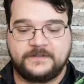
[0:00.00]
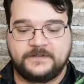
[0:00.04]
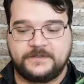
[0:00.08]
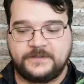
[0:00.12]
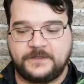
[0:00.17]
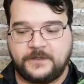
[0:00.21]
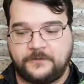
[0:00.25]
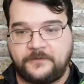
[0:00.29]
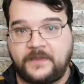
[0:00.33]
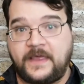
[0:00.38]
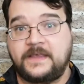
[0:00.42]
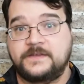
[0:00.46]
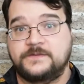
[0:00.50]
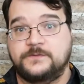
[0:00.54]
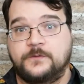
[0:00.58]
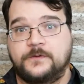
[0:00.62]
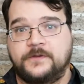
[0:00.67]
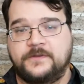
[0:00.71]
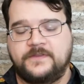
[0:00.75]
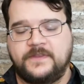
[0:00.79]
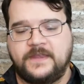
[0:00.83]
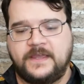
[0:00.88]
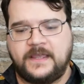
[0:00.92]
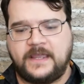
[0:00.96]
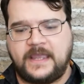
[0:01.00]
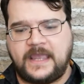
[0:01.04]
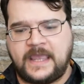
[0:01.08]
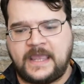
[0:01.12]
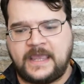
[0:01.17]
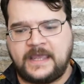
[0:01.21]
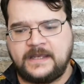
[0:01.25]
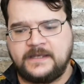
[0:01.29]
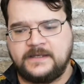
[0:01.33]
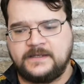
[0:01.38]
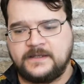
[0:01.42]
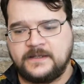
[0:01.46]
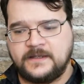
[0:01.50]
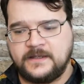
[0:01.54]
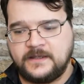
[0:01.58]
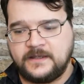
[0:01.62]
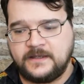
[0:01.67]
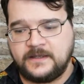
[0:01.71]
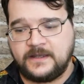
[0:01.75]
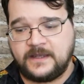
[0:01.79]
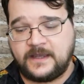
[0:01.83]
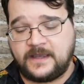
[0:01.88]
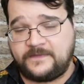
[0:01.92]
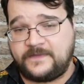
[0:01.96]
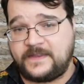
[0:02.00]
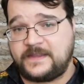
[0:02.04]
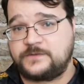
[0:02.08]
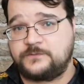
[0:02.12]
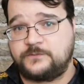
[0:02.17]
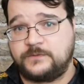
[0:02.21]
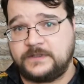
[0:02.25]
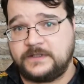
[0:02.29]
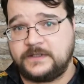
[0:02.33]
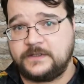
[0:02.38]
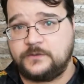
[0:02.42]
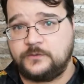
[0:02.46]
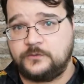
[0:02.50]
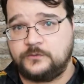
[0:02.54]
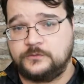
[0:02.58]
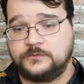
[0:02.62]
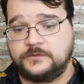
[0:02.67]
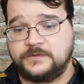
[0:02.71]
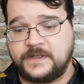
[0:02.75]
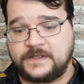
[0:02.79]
That sort of thing. And that's really cool.